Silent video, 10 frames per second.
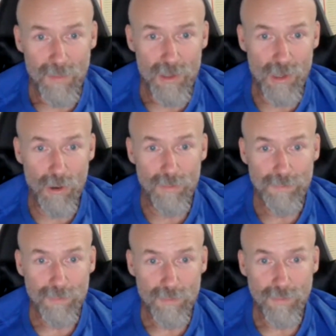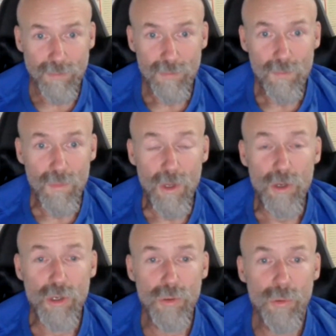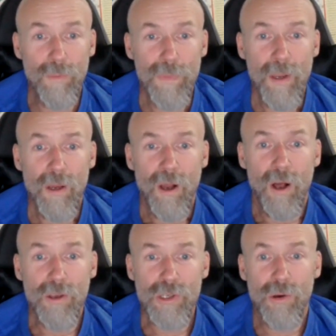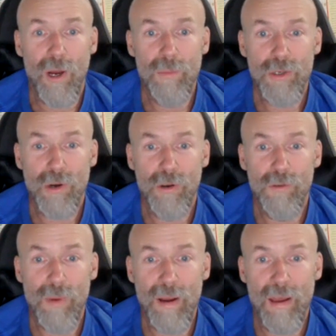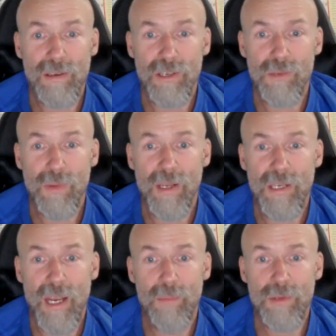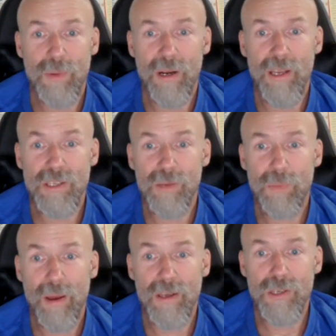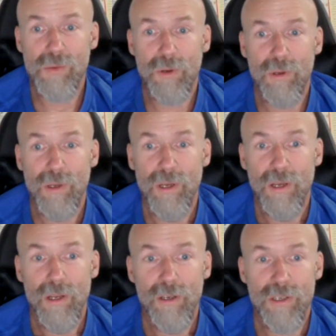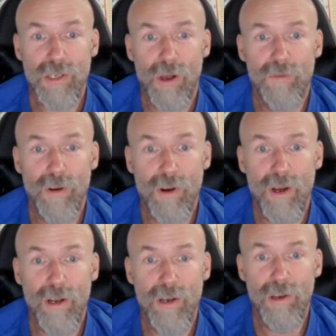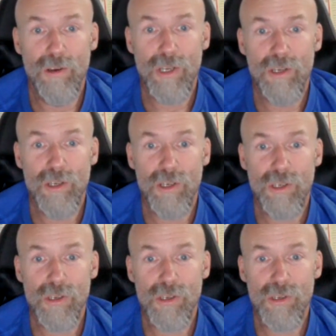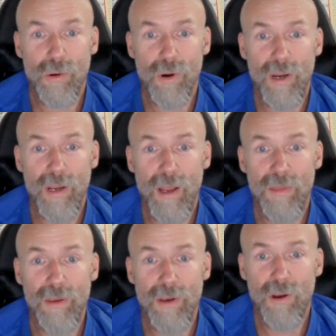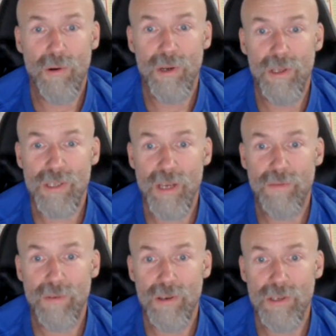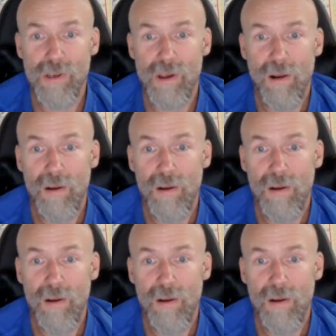So 2, also, I'm sure you've been asked this many times, but is it possible to solve your hunt using just the story and the decoded ciphers